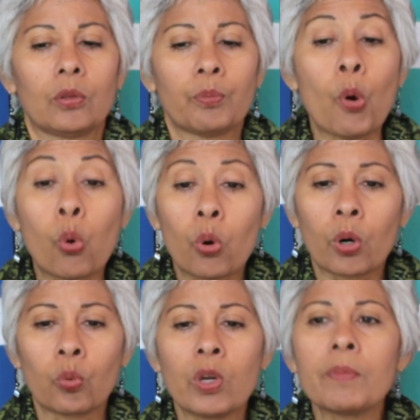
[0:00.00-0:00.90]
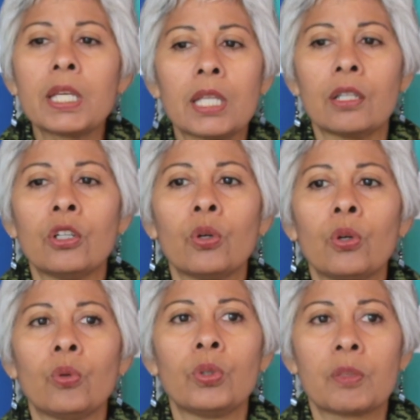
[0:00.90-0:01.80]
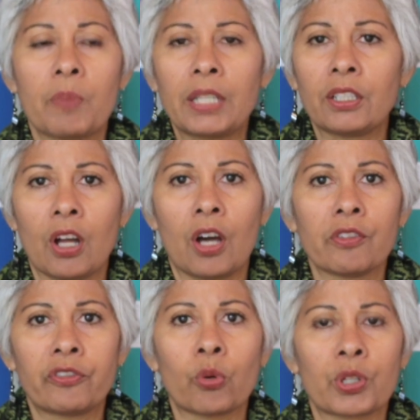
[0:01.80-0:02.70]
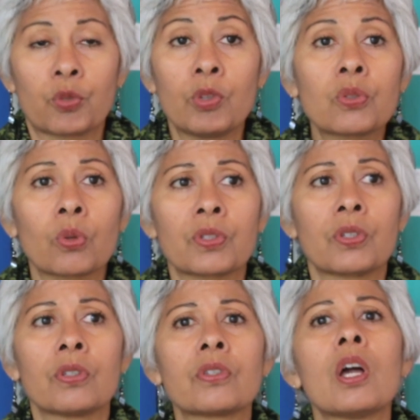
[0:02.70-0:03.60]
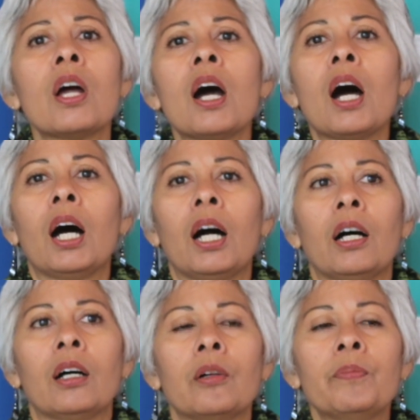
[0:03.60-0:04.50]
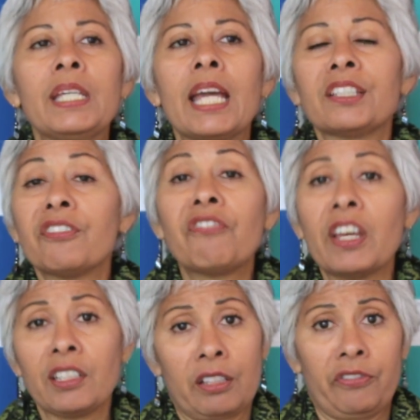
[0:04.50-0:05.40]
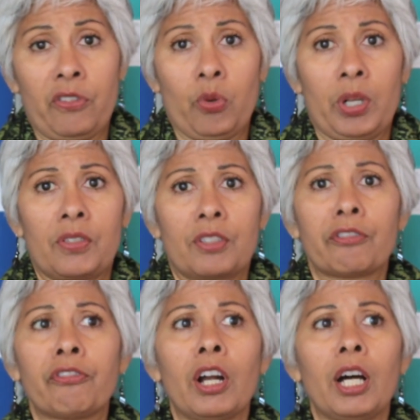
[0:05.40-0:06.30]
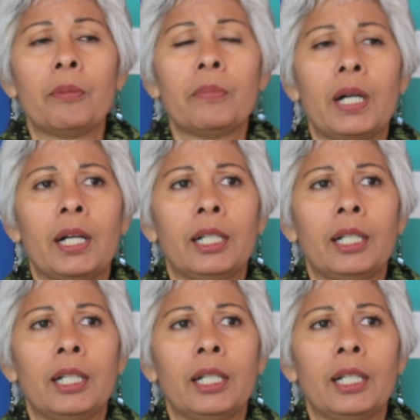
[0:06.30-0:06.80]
poor women who depended on the forest resources began defending the forest from